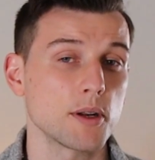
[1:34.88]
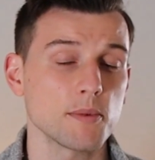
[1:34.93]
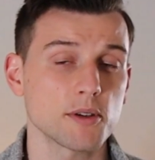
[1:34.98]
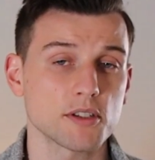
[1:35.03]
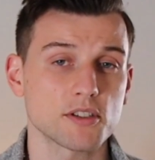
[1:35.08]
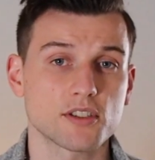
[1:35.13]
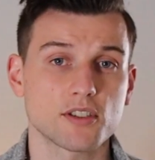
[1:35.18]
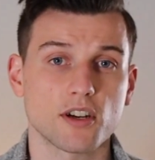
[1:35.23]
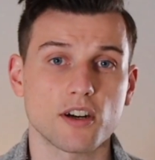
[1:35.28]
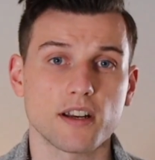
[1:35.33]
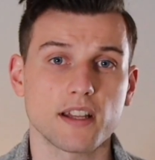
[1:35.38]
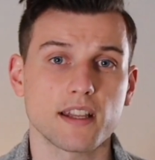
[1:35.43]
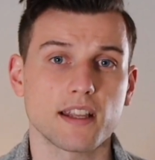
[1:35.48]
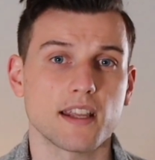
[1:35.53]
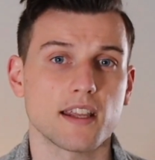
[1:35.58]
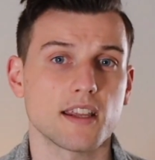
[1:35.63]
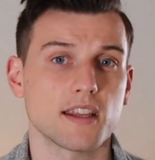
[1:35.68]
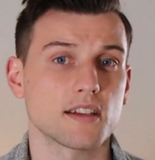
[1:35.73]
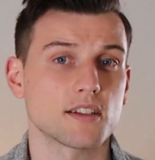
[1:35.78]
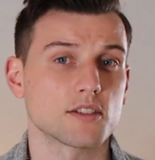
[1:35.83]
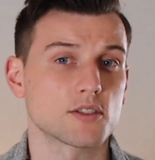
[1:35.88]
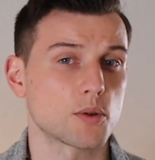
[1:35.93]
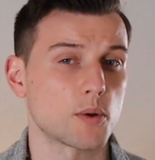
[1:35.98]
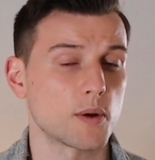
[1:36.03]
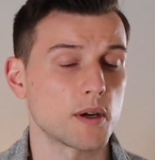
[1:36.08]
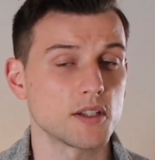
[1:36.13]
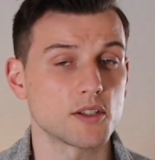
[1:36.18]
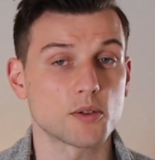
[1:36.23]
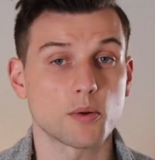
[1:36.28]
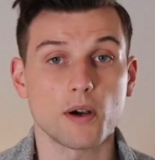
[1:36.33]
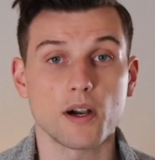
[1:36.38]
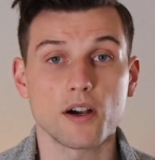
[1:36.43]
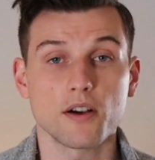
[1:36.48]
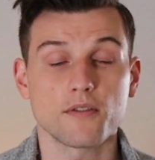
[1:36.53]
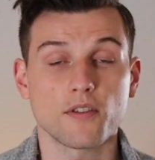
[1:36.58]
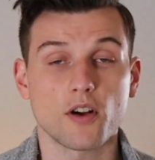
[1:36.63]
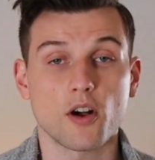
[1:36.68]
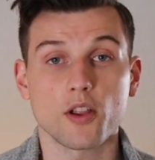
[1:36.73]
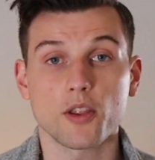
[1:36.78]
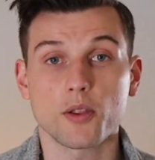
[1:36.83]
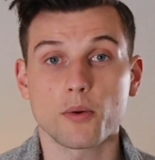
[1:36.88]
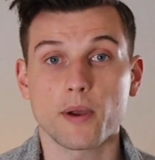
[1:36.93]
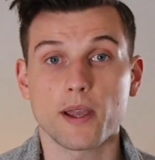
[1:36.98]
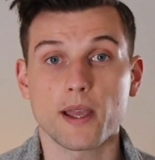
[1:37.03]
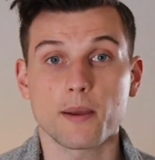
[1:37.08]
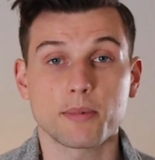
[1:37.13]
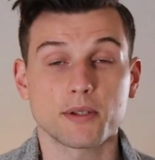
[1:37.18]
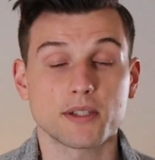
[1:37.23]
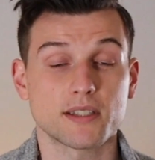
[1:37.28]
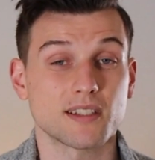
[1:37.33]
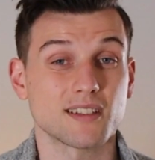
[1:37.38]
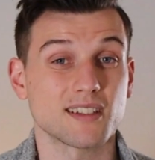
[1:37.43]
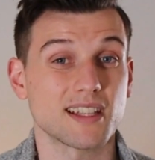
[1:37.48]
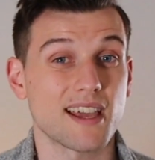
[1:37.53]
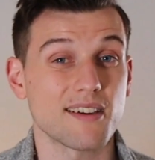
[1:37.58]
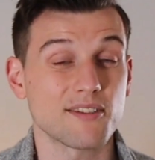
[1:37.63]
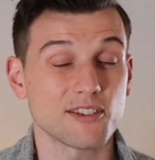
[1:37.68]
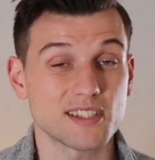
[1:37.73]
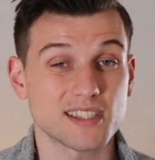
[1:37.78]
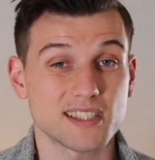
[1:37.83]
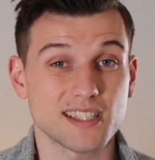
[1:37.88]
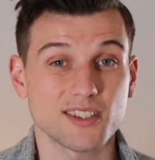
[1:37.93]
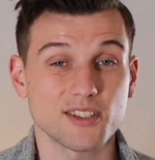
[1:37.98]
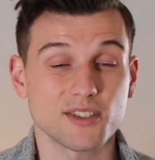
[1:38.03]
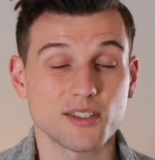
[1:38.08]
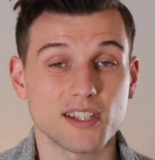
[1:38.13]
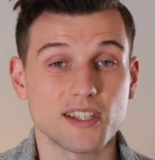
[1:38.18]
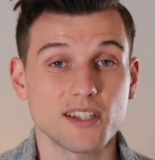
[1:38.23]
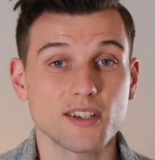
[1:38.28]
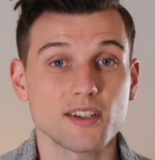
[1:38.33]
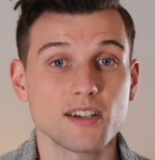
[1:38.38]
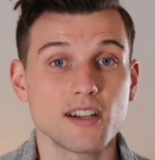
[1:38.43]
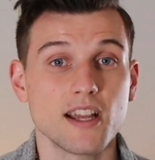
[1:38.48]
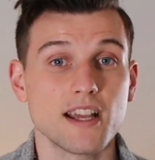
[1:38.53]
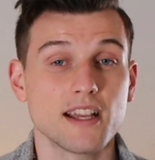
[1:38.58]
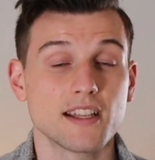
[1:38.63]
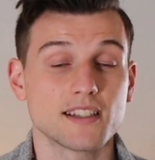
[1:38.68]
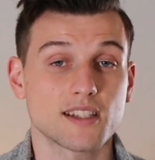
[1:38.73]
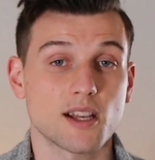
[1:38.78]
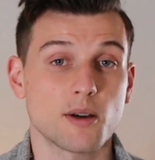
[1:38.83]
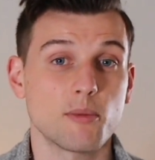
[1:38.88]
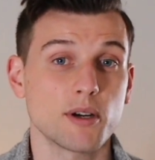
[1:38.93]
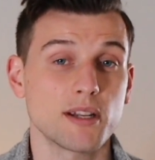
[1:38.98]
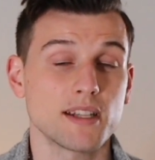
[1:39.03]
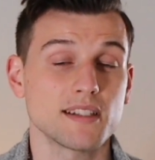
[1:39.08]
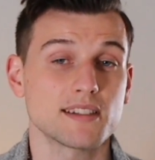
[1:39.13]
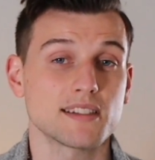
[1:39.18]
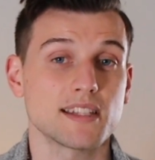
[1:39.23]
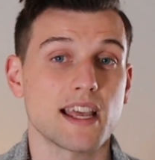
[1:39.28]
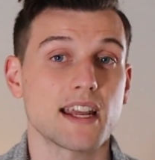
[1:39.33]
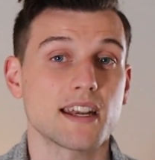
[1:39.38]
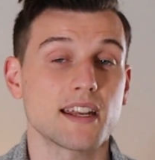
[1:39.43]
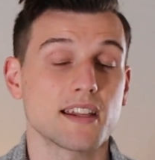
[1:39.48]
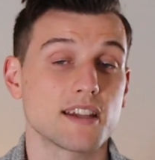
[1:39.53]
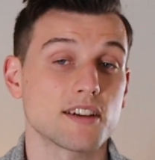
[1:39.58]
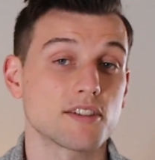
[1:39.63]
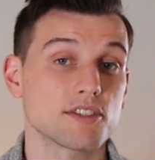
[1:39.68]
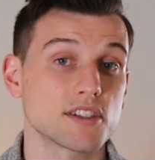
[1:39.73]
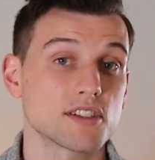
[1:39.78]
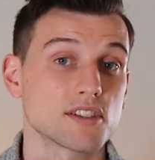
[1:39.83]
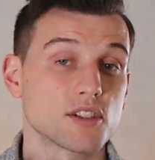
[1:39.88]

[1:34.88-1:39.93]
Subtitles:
much starting in 2012 all the way up until every single year, someone has said there is